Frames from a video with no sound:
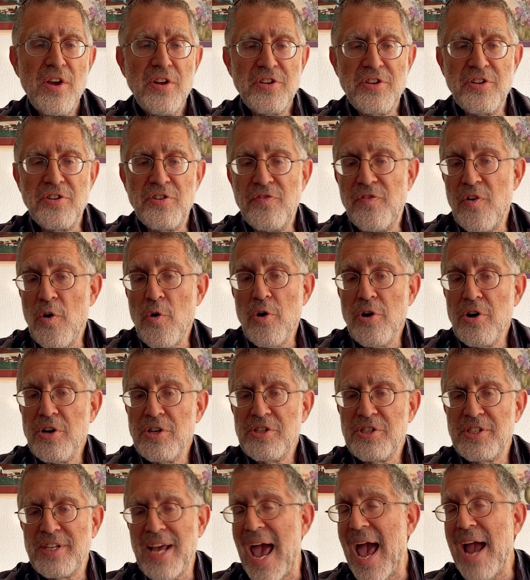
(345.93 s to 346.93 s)
to
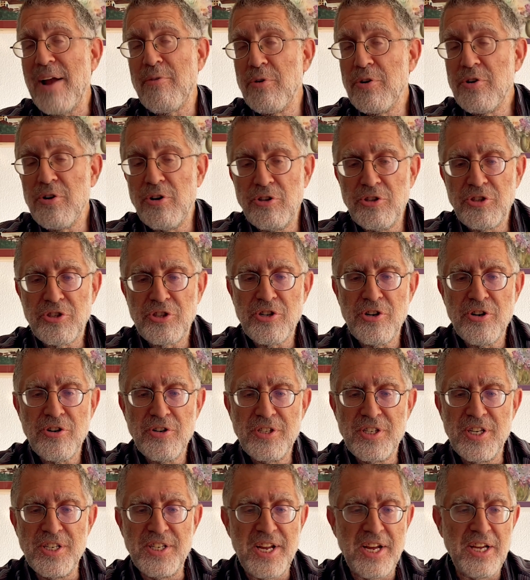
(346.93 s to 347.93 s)
divorce, to
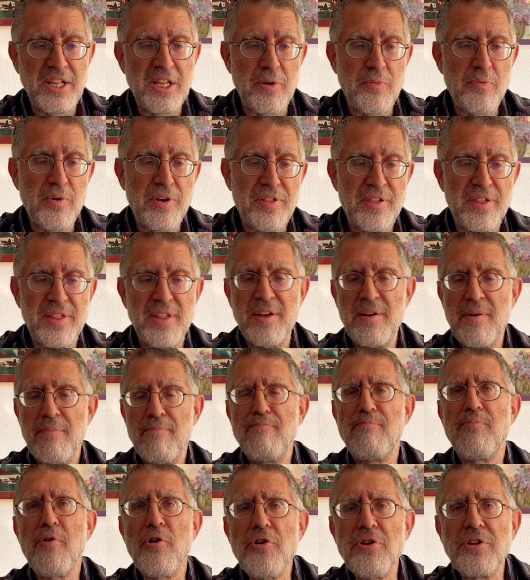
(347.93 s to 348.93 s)
agriculture, to dealing with
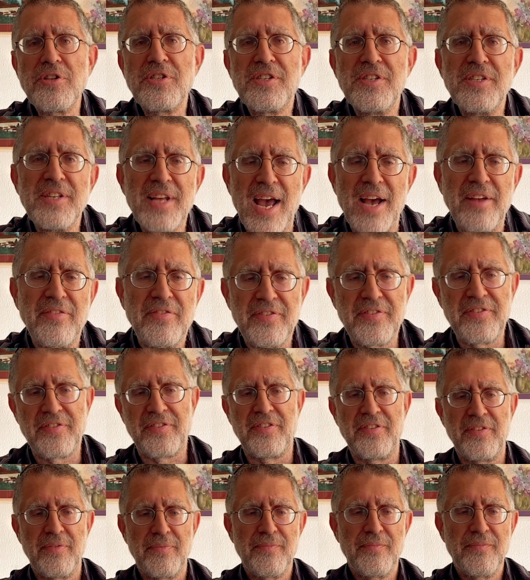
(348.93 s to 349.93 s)
birds'
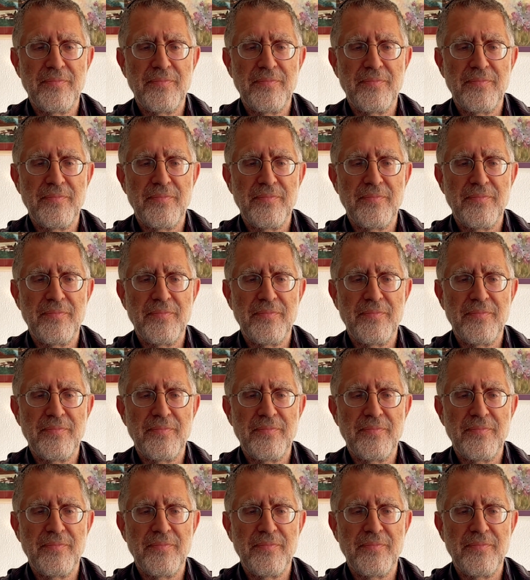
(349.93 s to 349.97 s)
nests.